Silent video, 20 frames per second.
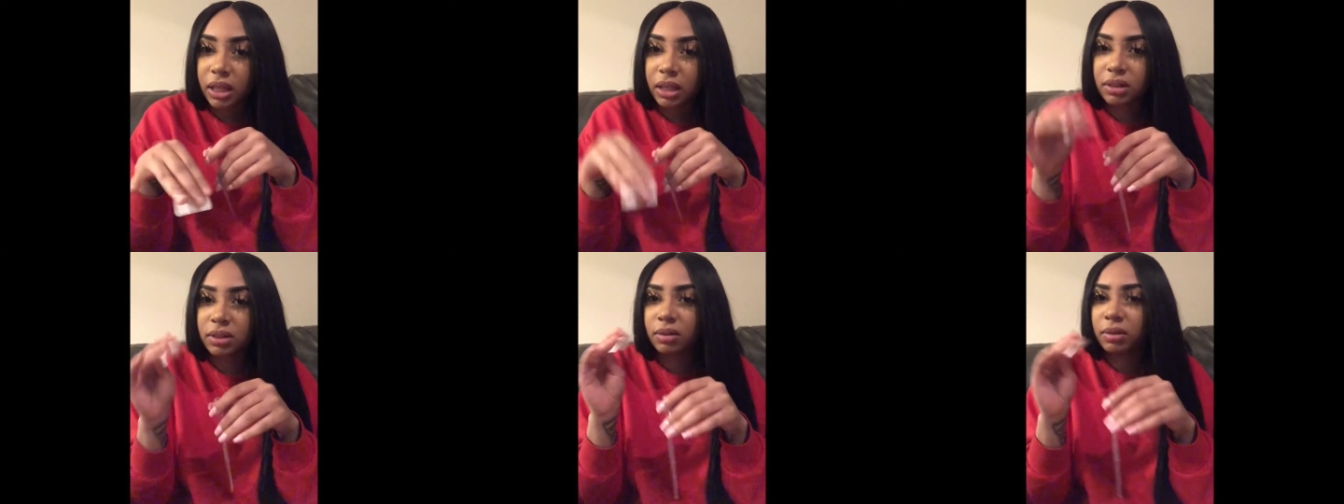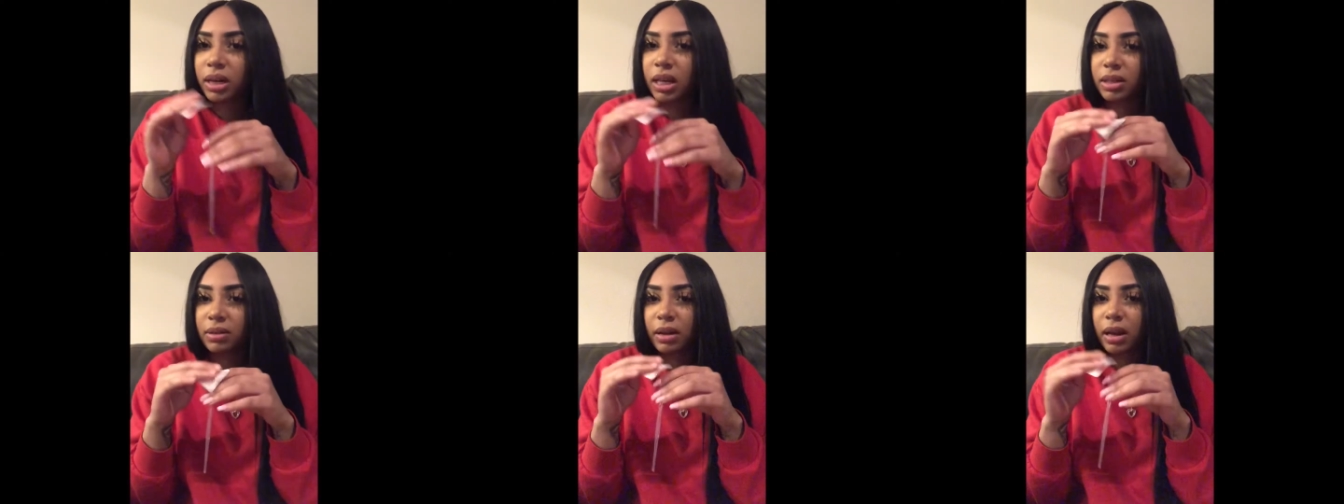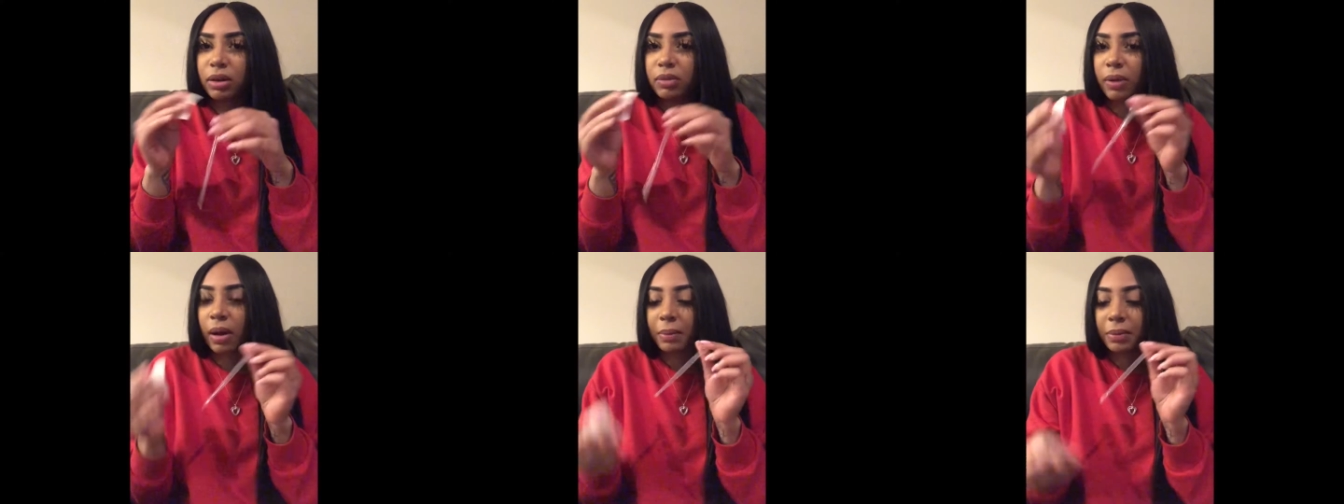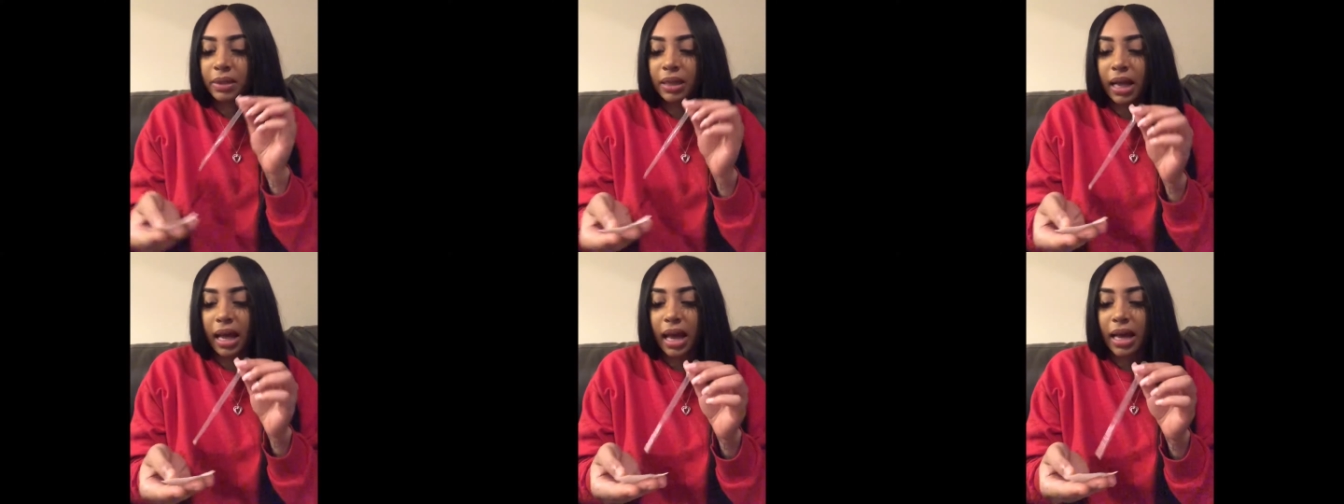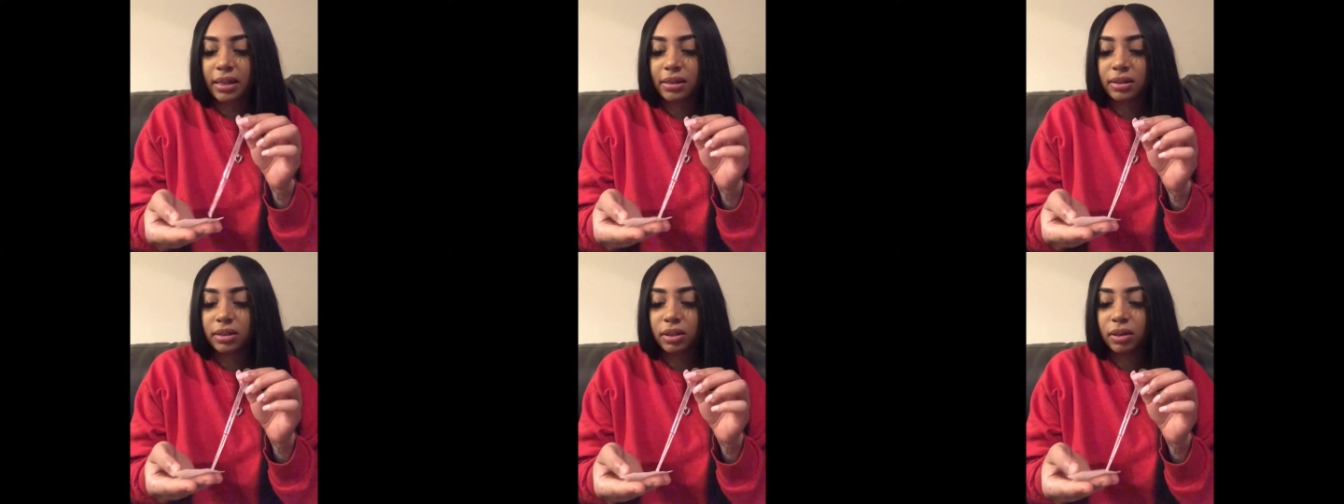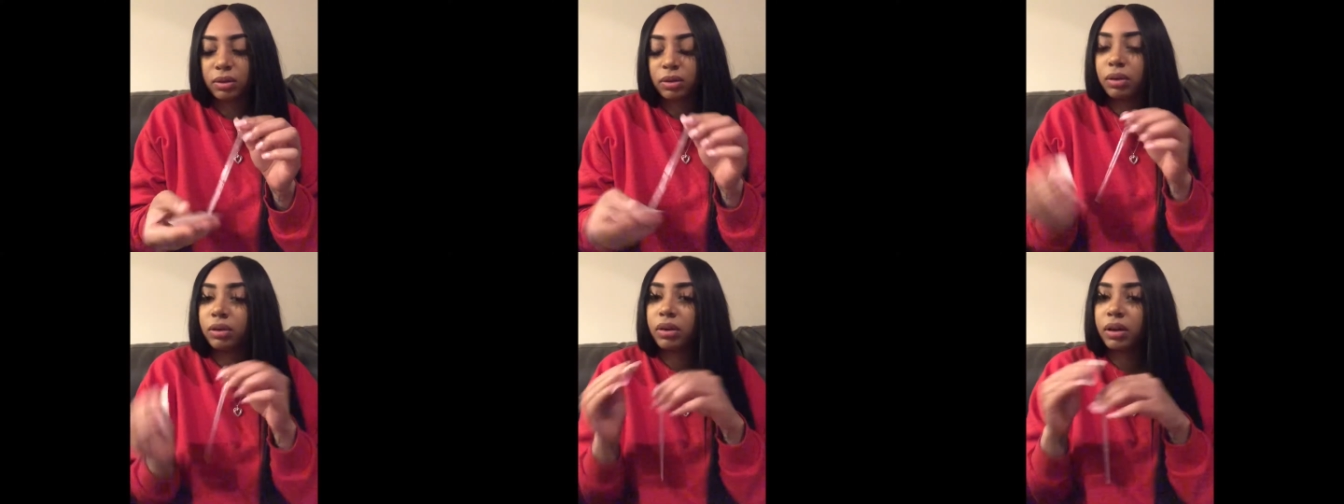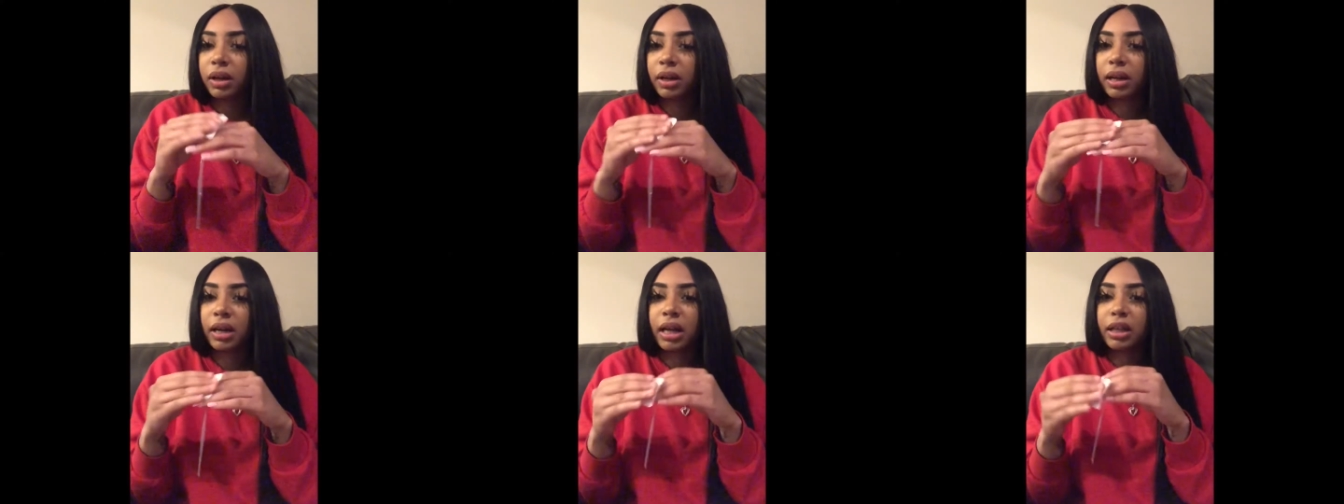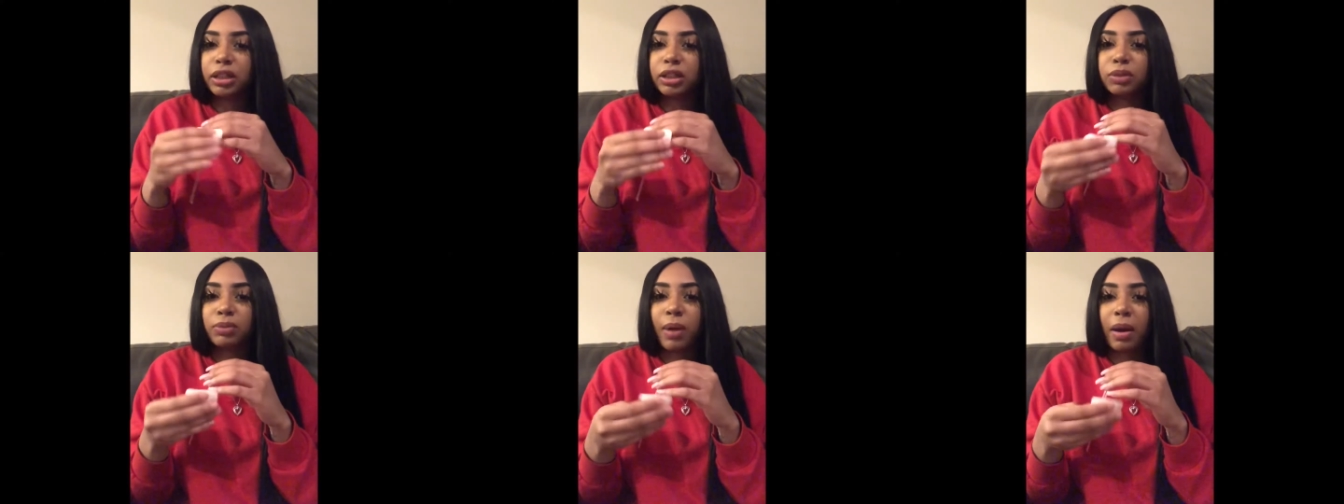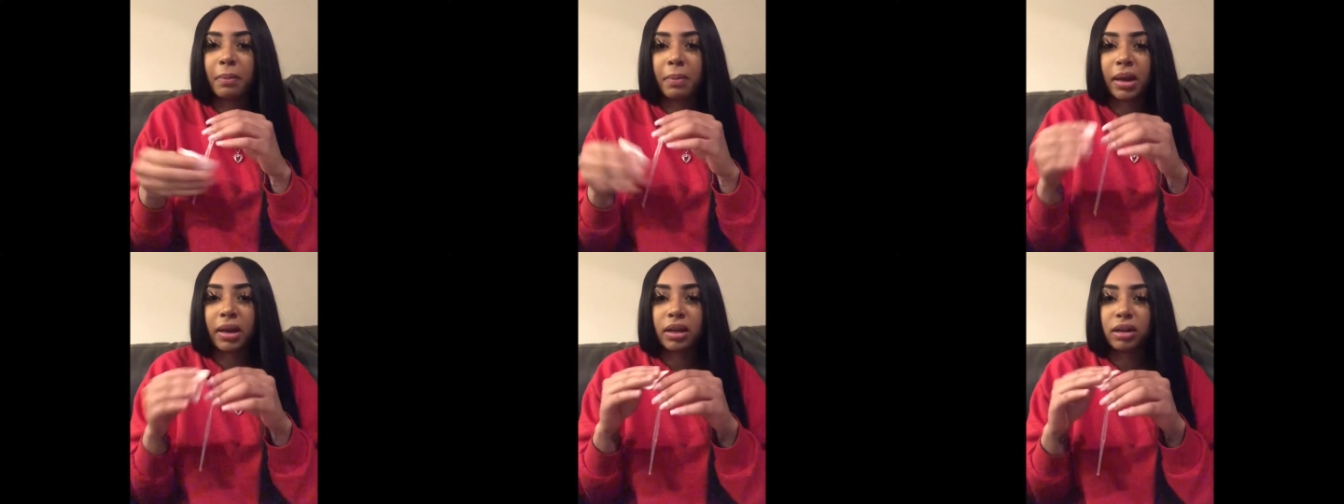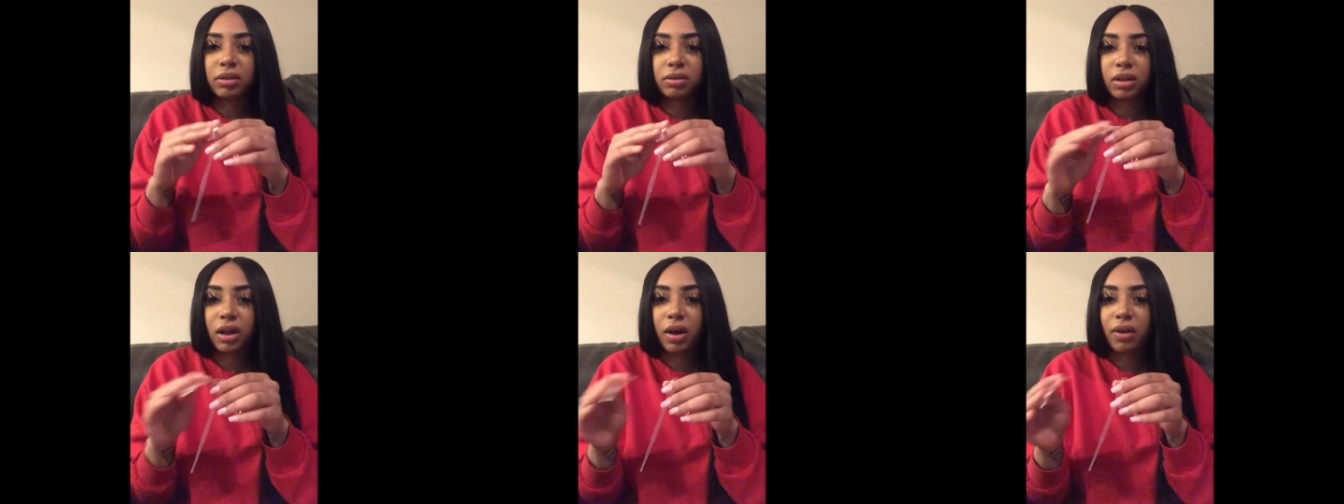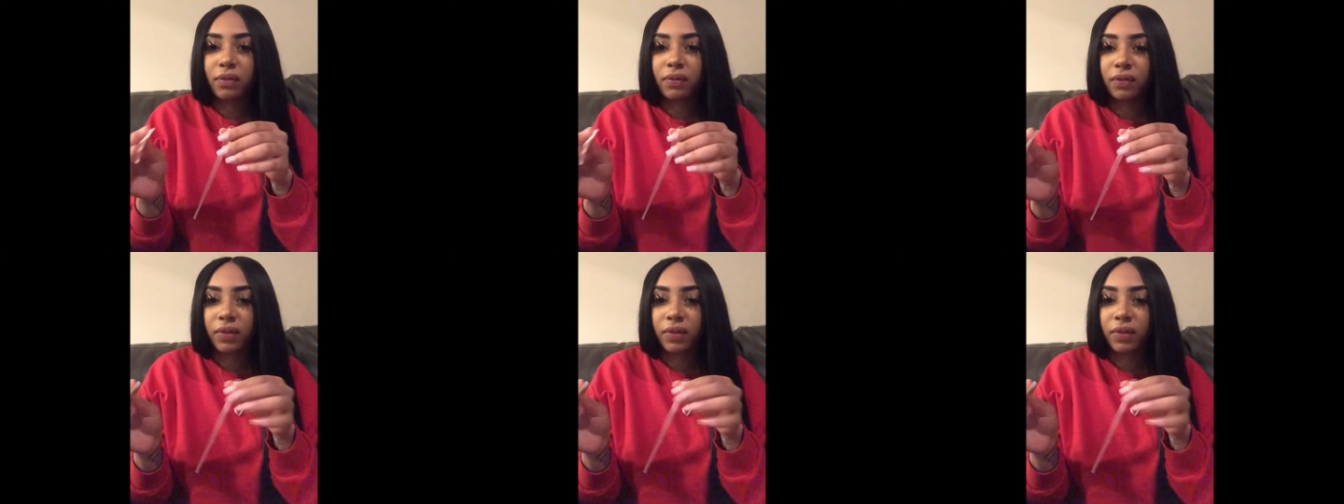So that's what I do. I put the acetone on there, and I just wipe my nails off.